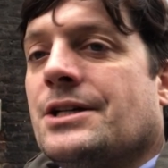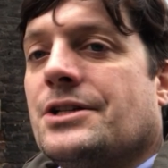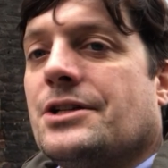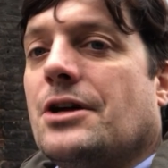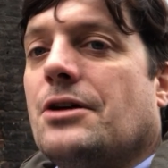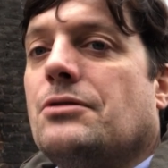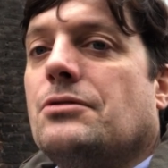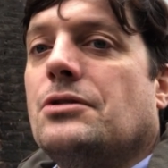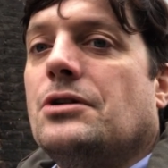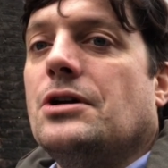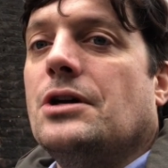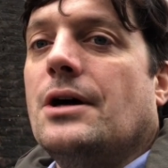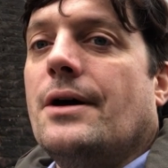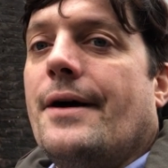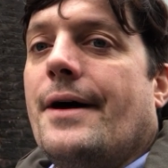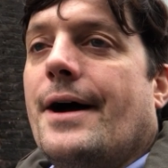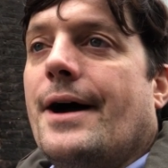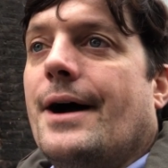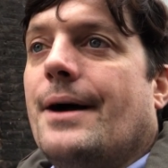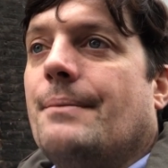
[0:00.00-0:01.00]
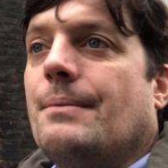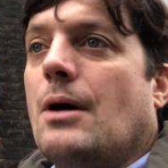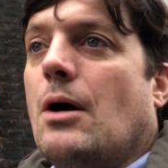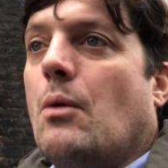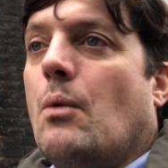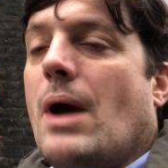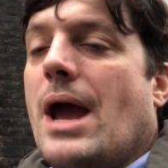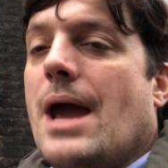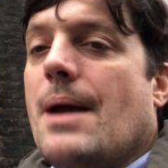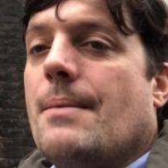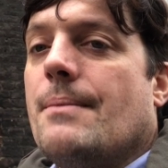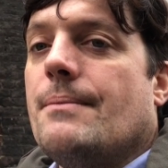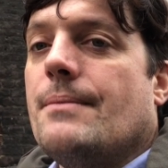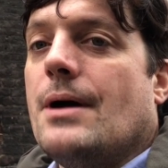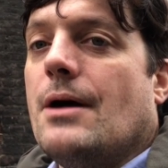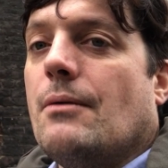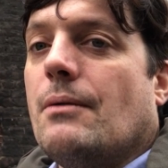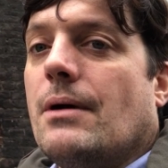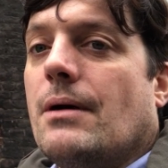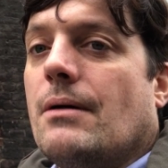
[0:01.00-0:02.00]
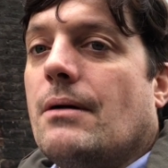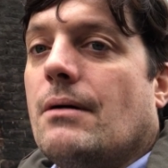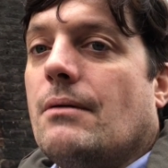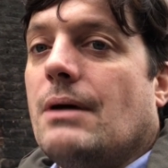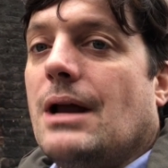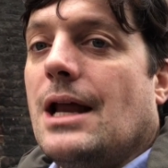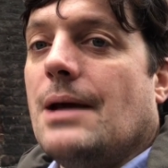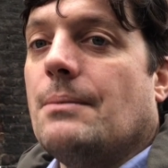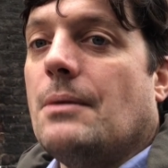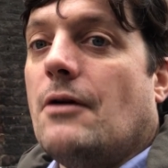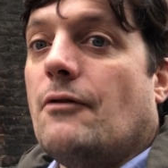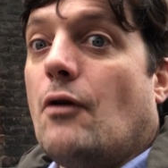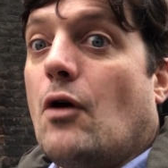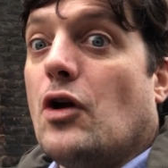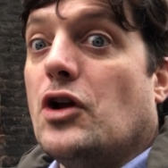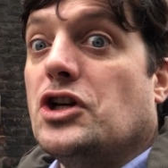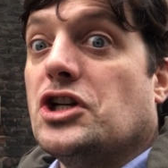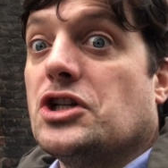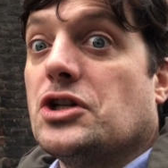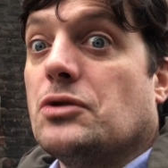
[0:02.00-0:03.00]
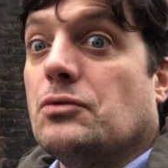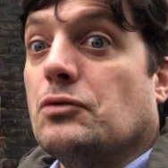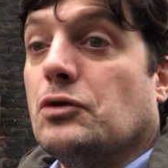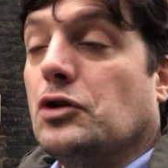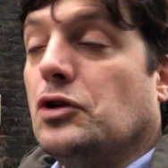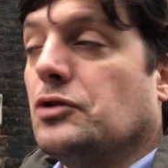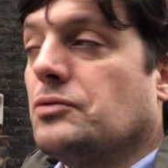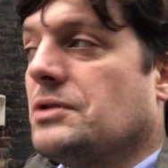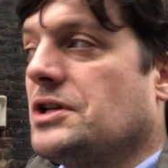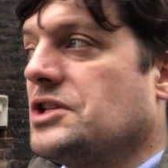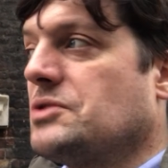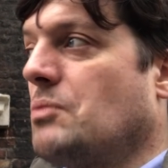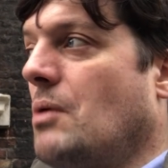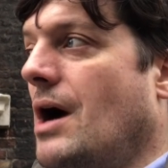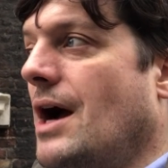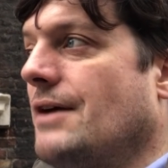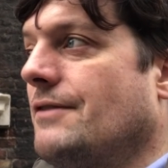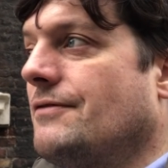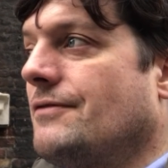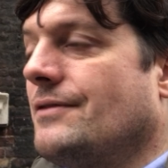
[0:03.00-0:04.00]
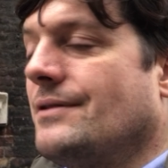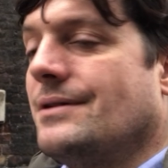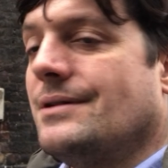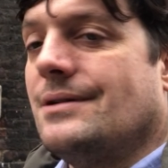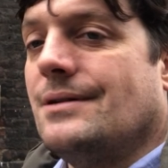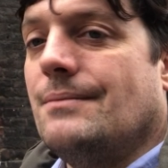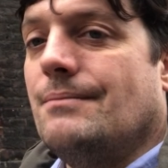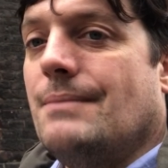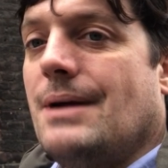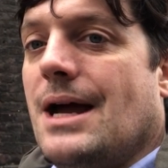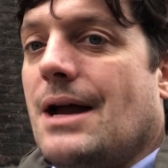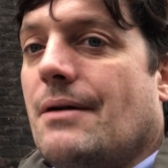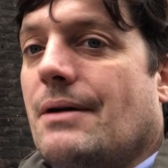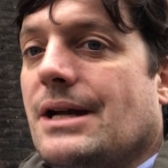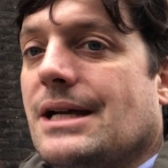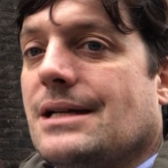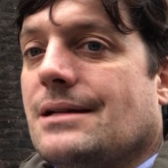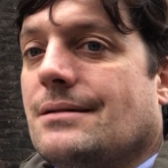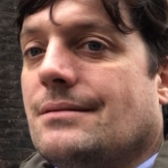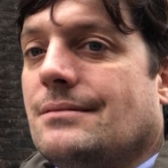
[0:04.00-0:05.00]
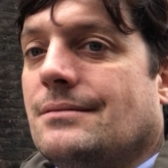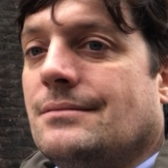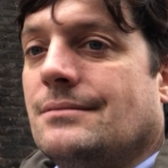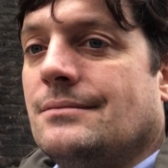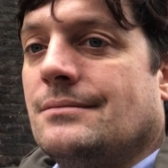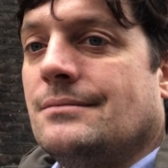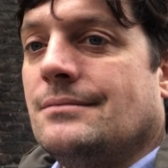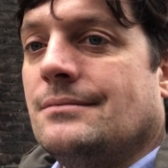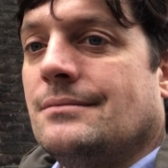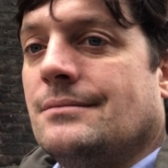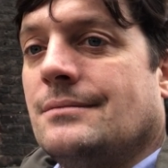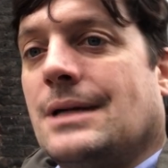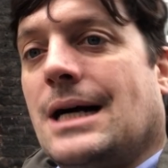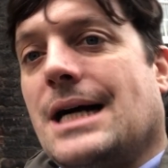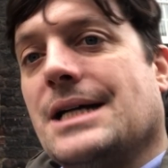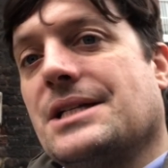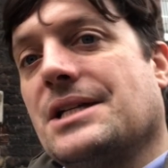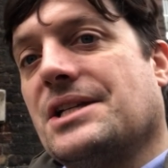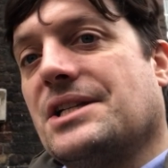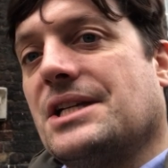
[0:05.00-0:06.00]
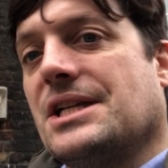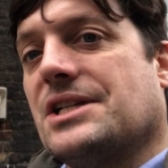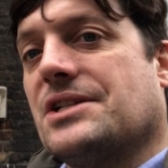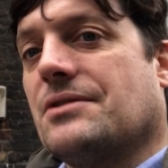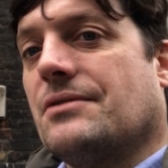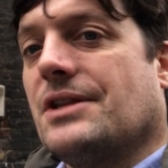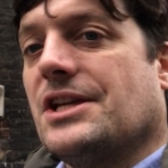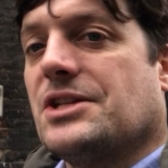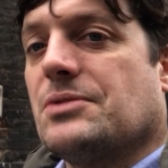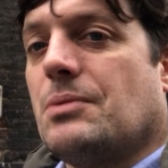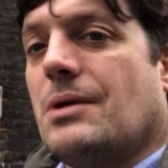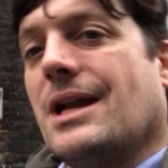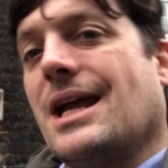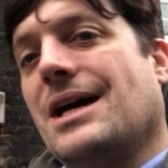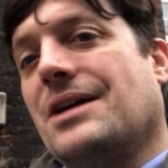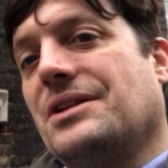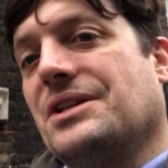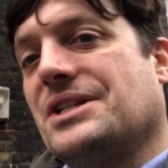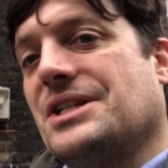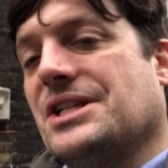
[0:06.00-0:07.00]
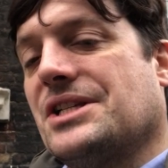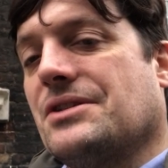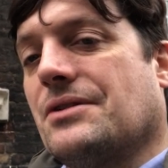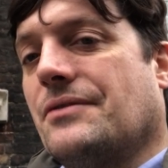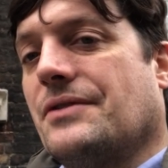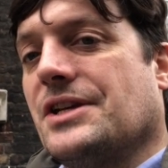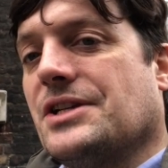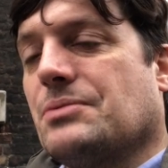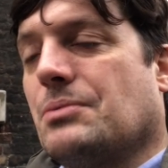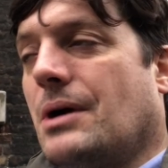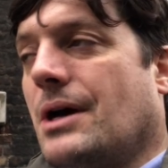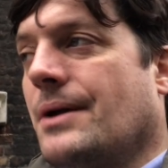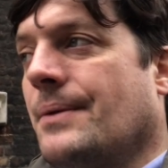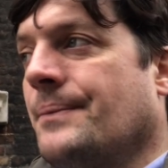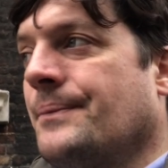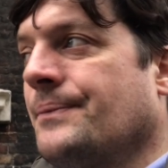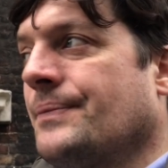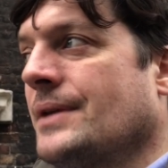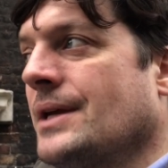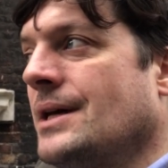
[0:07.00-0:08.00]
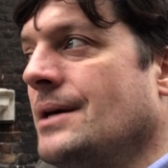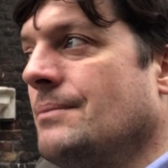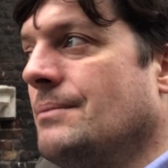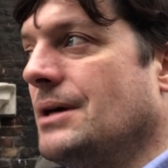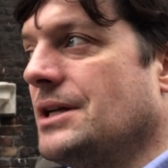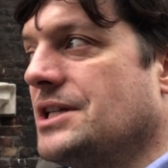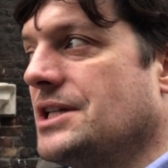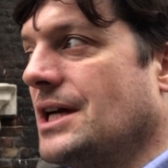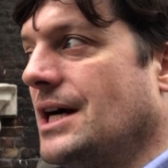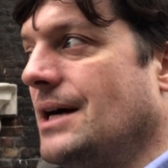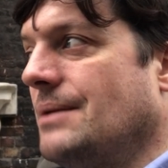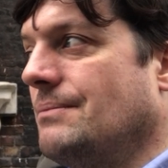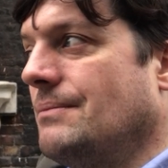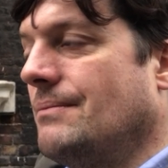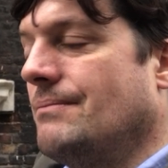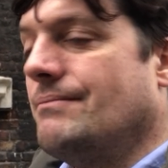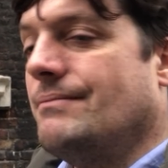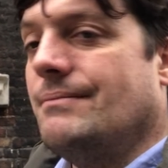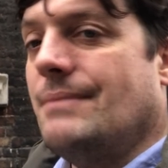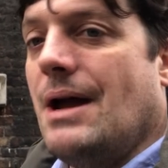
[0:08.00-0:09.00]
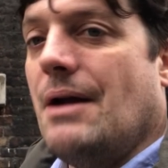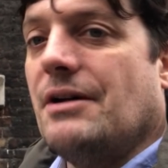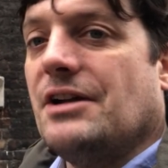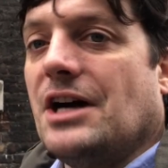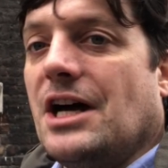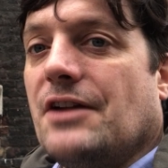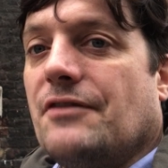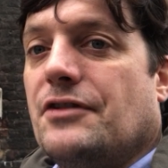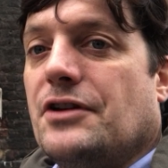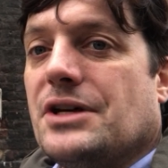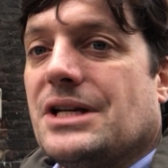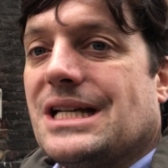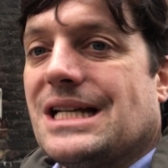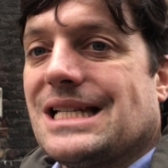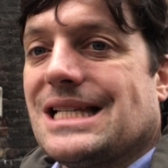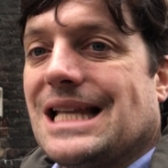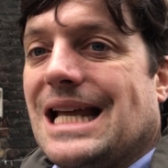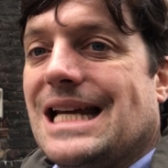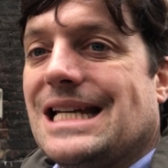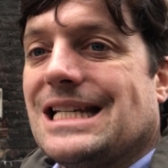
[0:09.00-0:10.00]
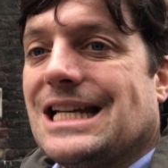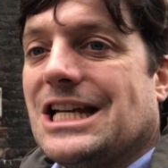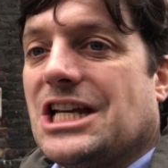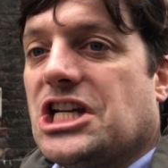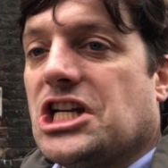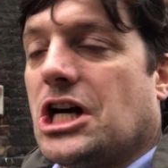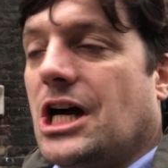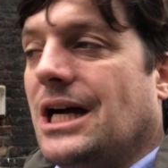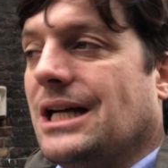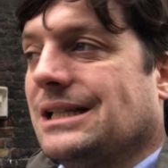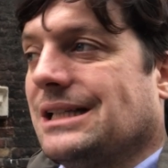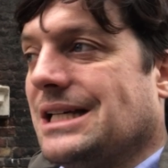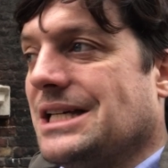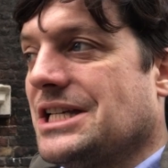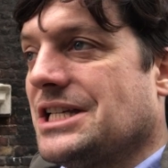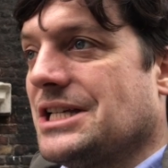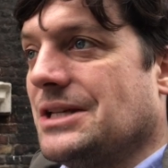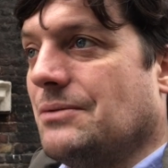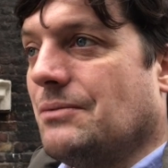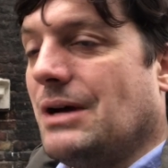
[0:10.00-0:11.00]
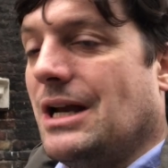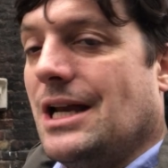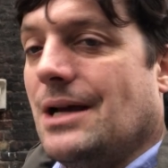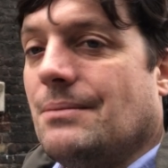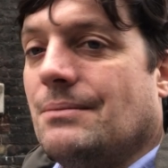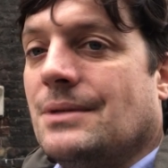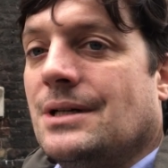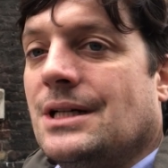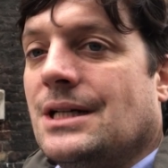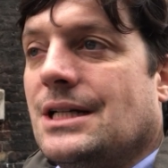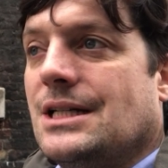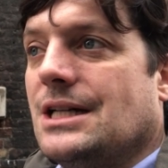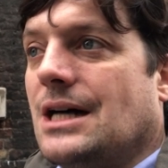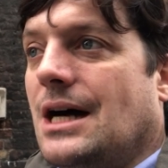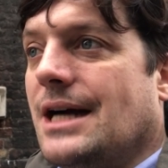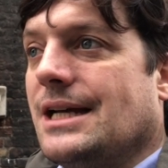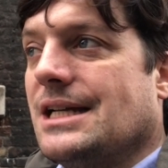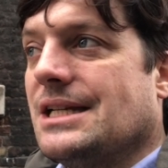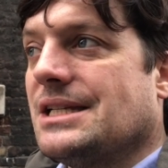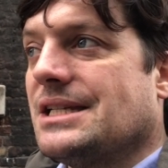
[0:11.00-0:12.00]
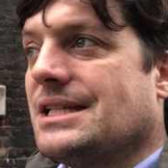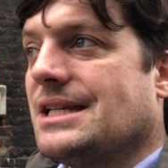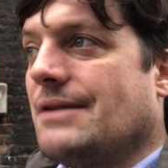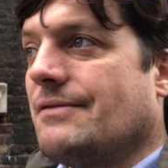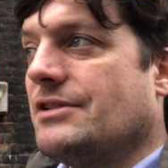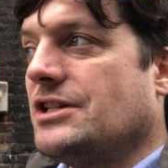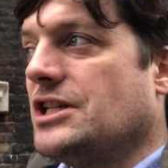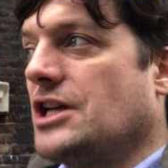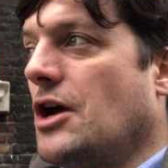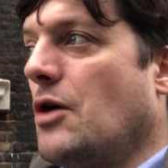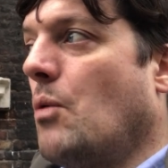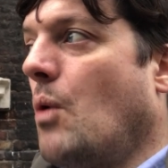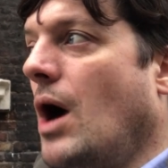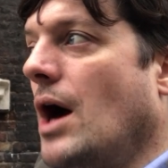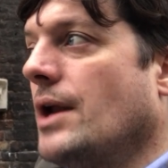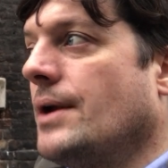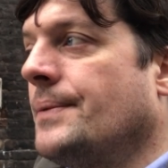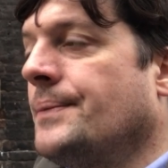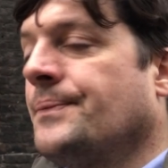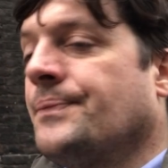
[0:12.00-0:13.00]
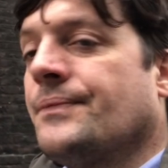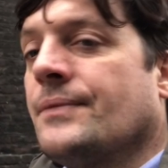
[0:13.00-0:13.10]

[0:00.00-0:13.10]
So um, where, uh, William of Orange ruled with his wife, Mary, as in sister of this one, elder sister of this one. But um, Mary died a few years later, childless, and William died in 1701.